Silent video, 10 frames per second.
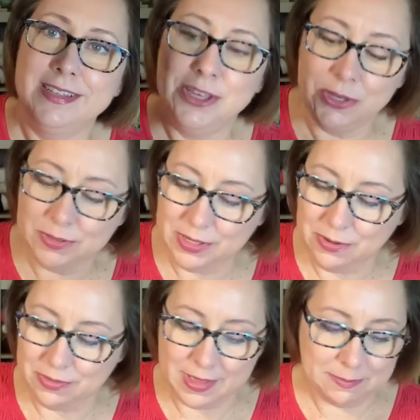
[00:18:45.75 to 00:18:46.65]
Cute
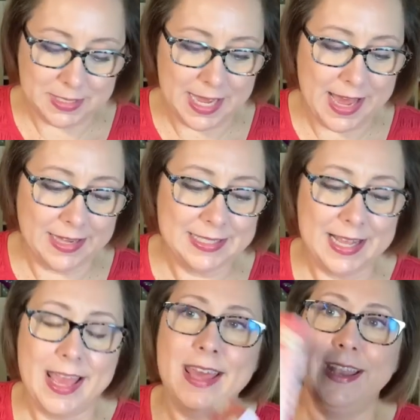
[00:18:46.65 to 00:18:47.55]
little thumbtacks
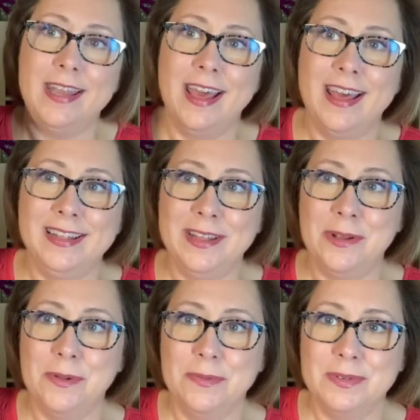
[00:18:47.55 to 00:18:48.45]
and a
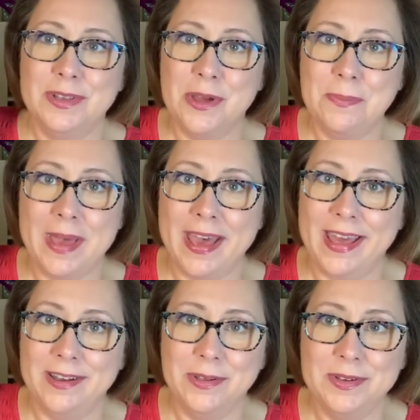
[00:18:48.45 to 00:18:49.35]
little
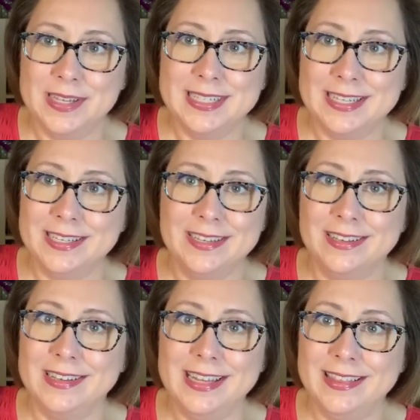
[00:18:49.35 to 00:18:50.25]
notepad. Who doesn't
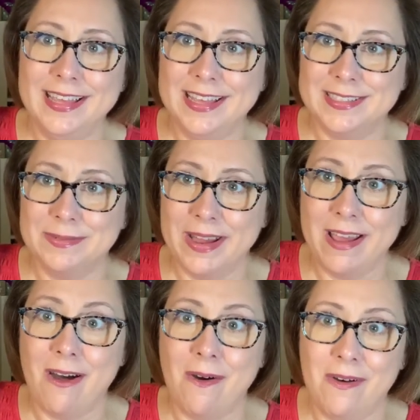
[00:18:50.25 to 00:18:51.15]
need these, right?
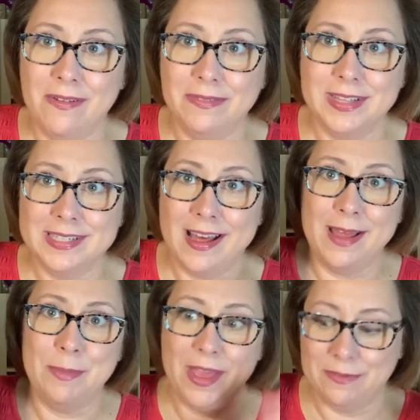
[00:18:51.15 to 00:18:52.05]
All the
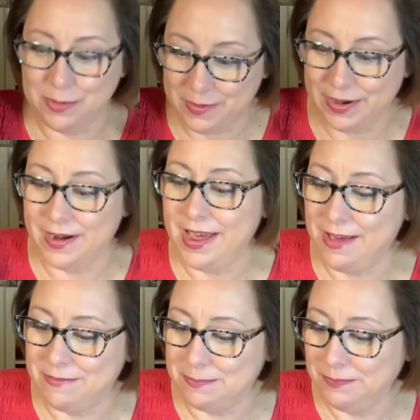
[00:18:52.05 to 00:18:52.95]
time, everywhere I
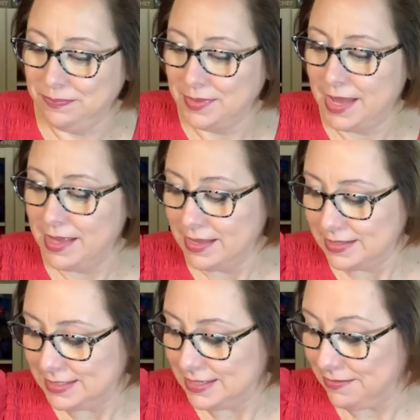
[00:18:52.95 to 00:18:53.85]
have them.
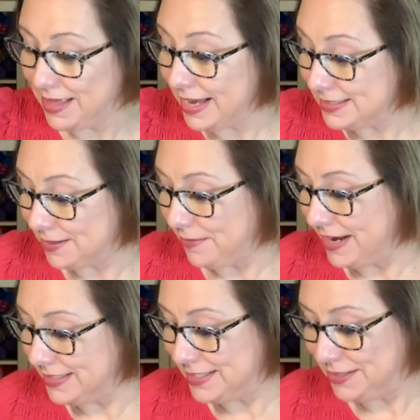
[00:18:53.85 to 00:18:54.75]
So that's
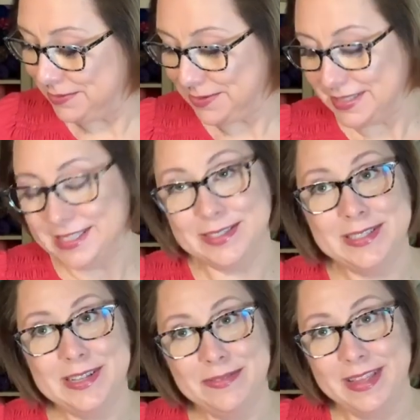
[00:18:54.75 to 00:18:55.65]
great too, Crystal.
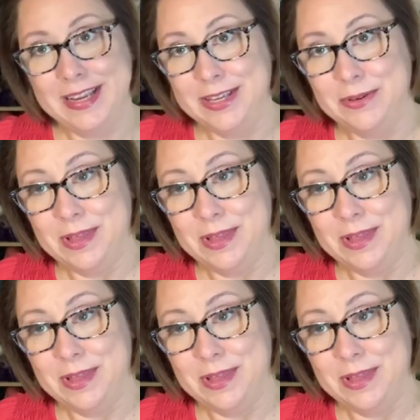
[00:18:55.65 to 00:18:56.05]
So thank you.